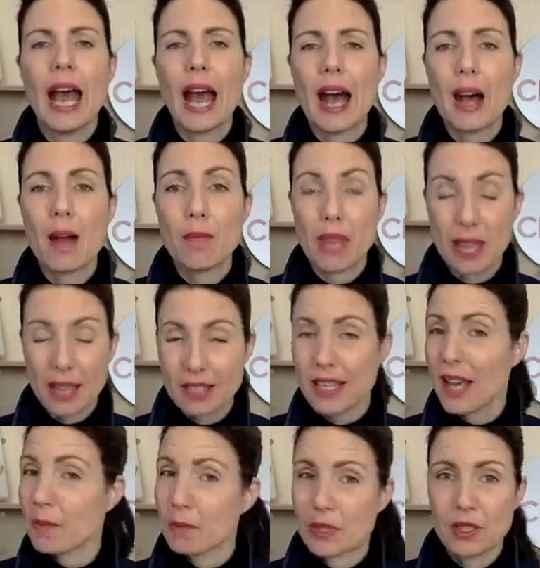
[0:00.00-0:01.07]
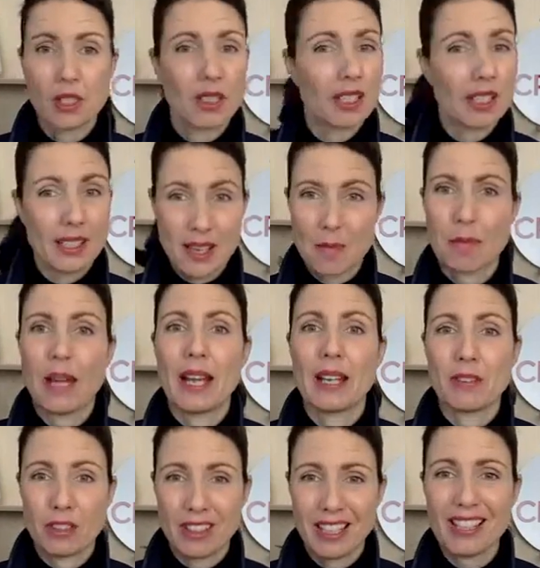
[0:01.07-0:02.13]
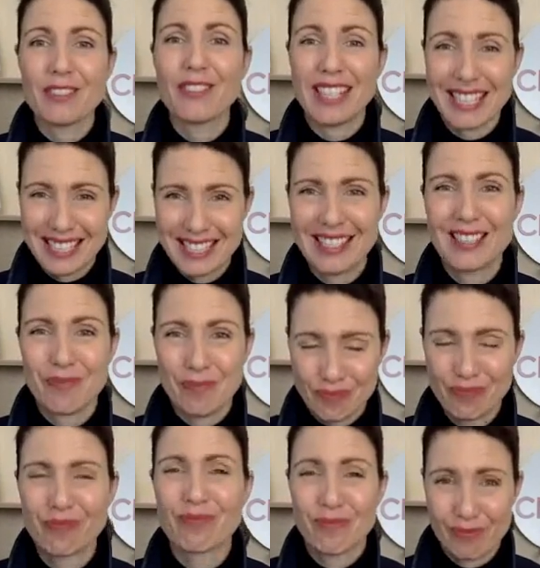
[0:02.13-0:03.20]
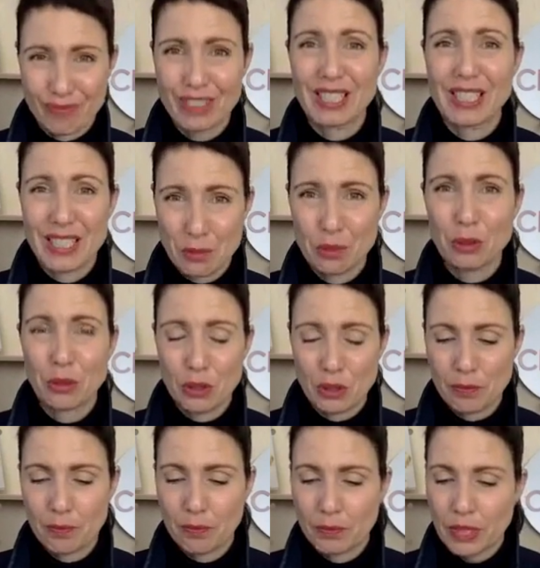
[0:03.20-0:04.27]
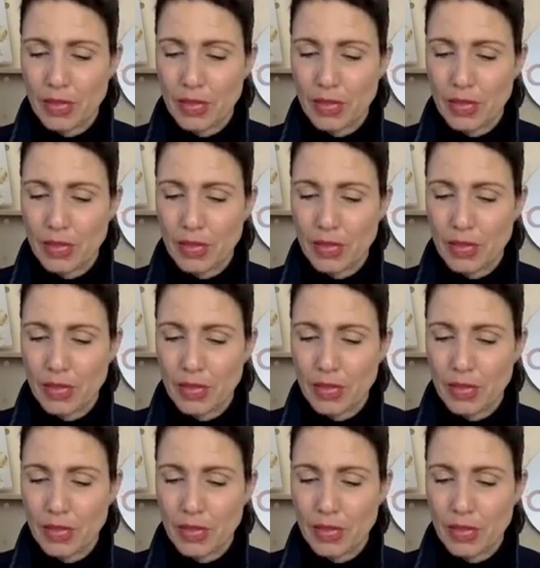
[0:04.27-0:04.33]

And absolutely get pain relief into them, really important.